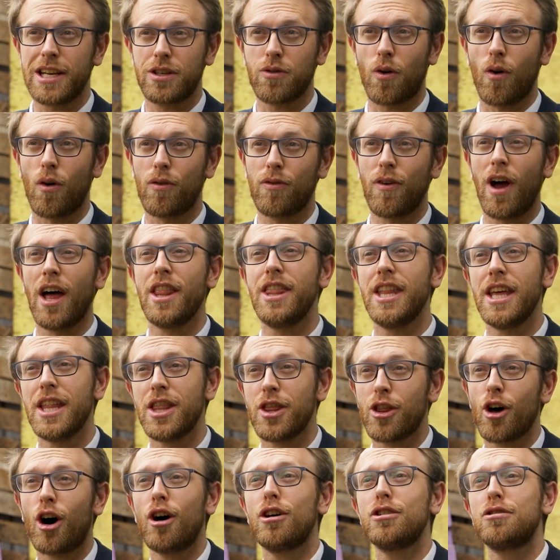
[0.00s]
off, and
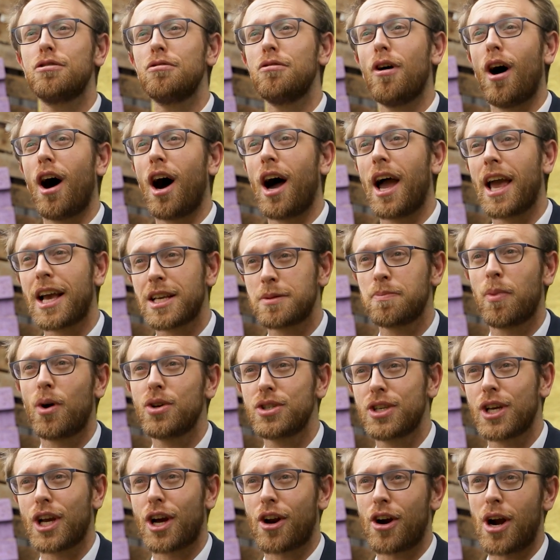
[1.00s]
then those who are
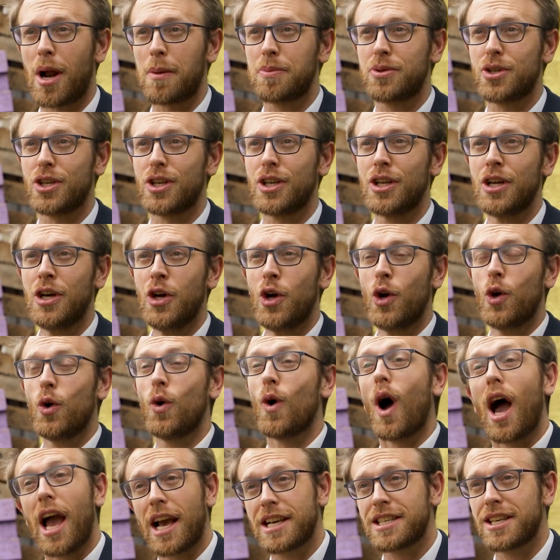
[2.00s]
exposing corruption,
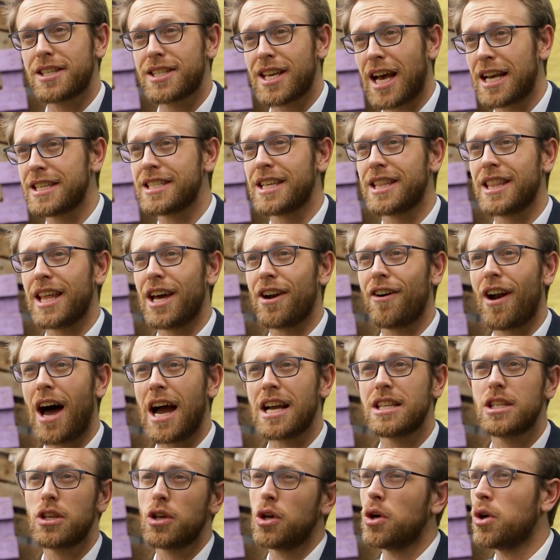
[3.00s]
who are exercising their
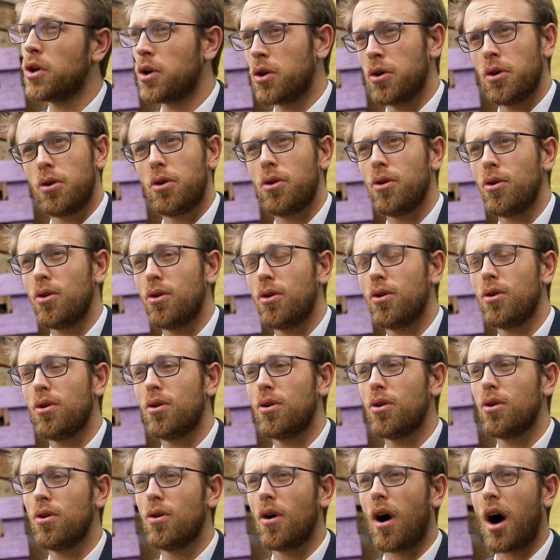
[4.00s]
right,
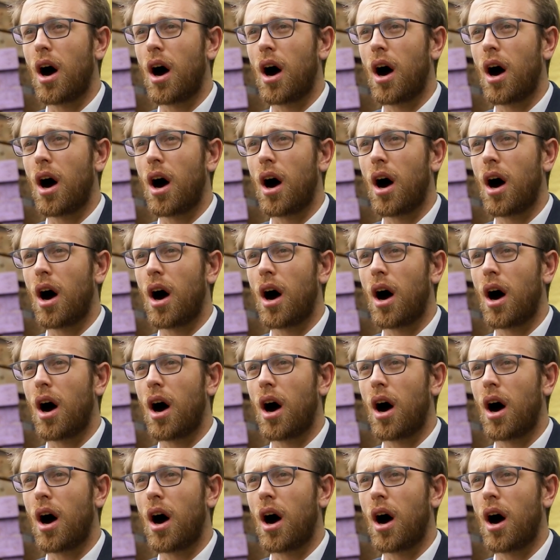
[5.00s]
who